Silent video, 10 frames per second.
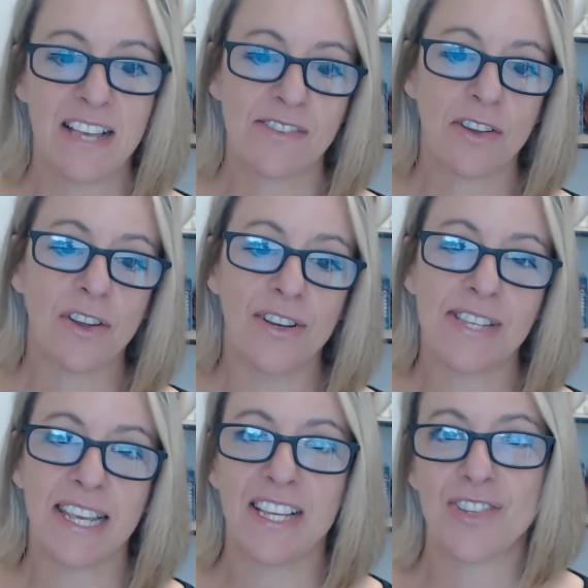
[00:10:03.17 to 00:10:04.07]
So it
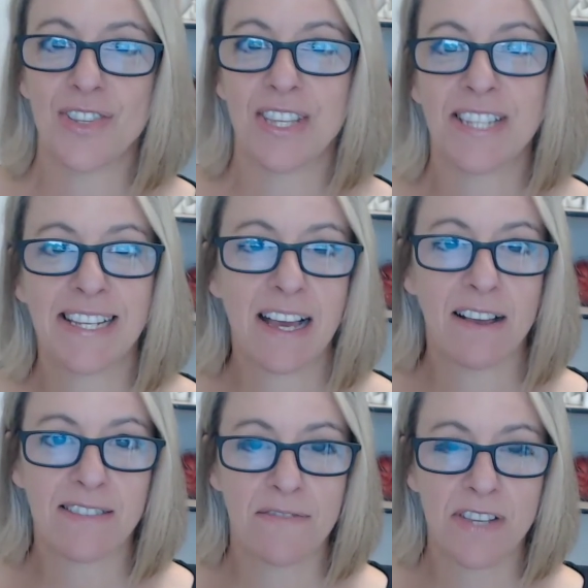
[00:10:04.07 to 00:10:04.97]
goes into the
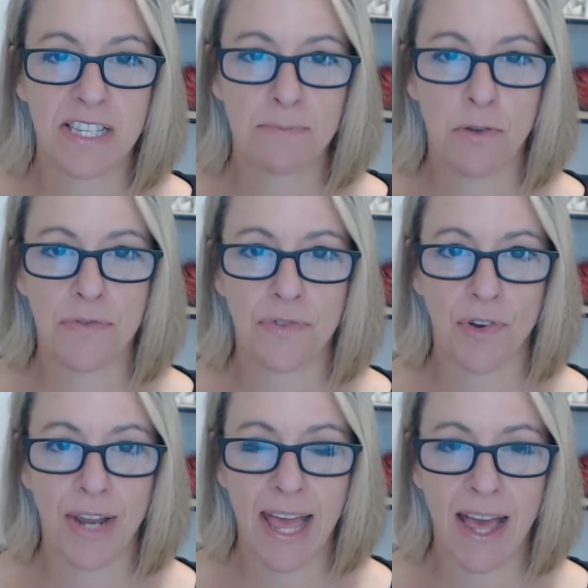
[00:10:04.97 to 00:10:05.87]
details I've just moved
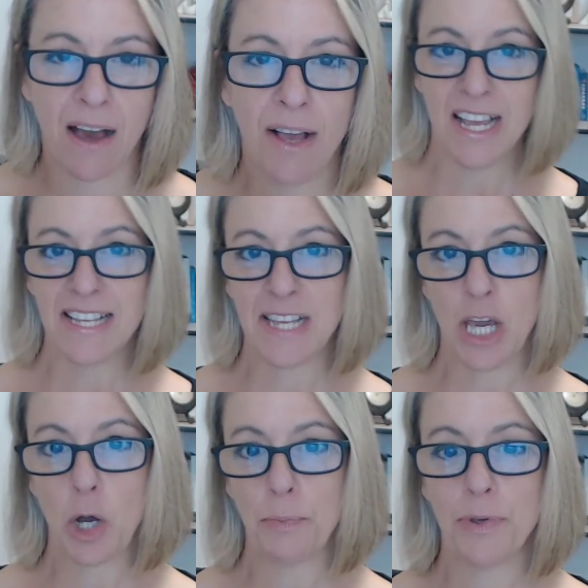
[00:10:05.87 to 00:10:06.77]
through now to
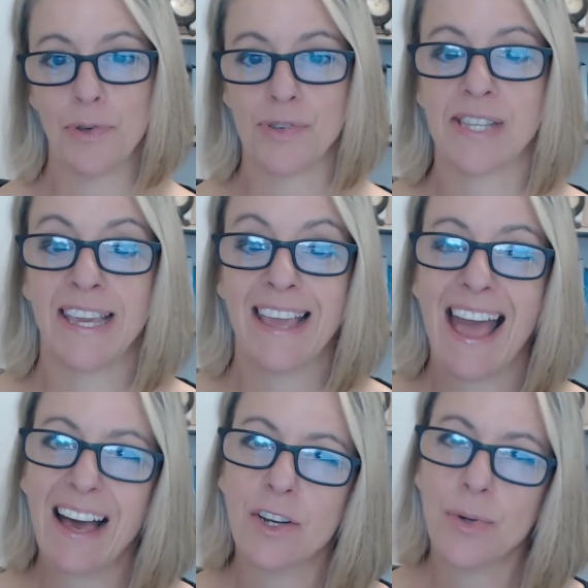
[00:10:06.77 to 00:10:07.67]
help you see
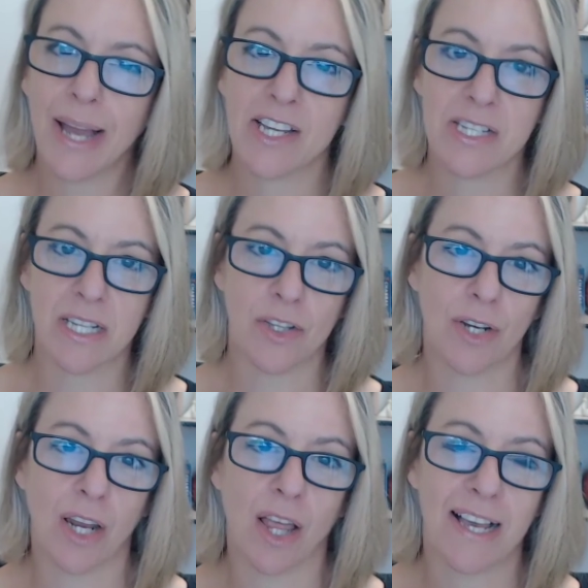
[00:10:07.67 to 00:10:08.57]
how to actually
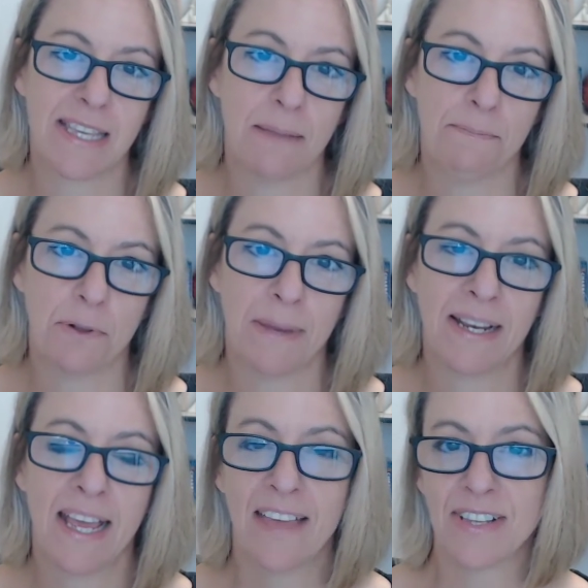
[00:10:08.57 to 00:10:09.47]
utilize and
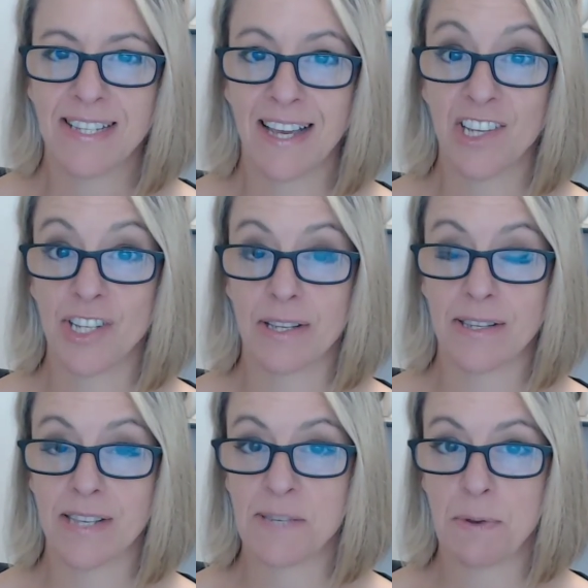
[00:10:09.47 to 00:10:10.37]
implement the Daysheet
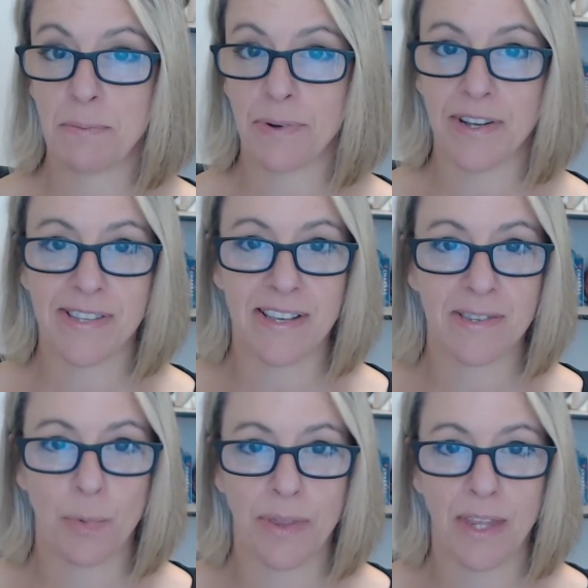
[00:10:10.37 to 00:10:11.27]
assessment
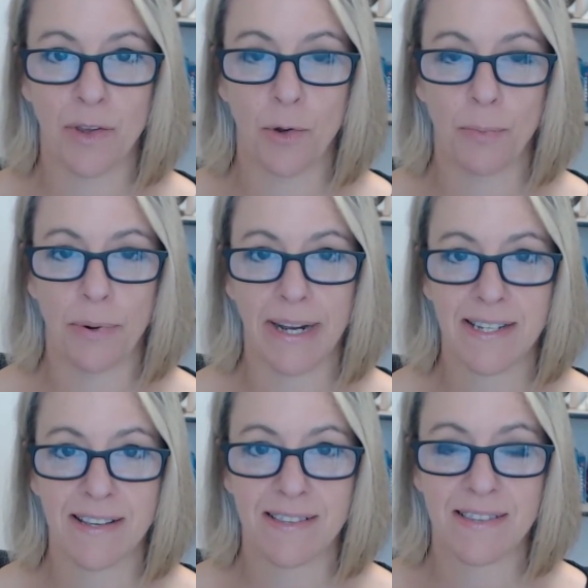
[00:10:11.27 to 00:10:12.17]
process within your
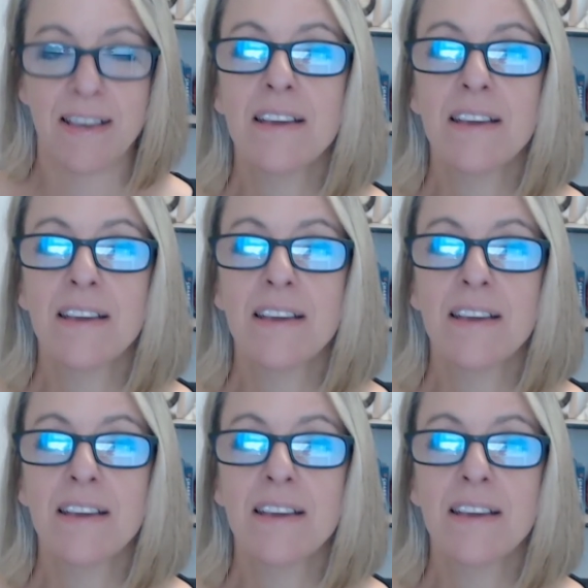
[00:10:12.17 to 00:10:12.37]
practice.